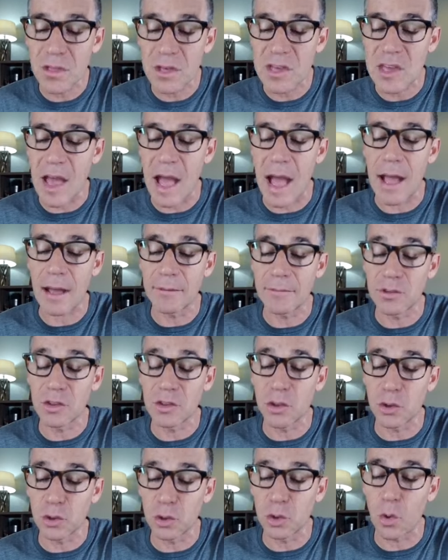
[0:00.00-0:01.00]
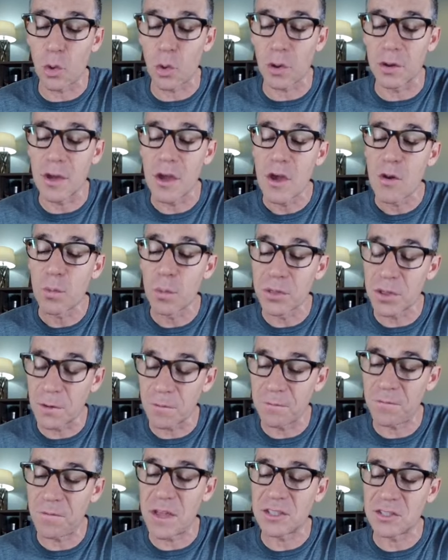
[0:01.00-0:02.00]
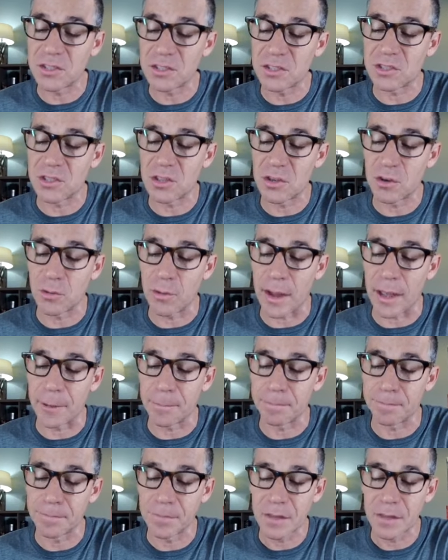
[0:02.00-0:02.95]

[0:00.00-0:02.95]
the Lord with their faces to the ground.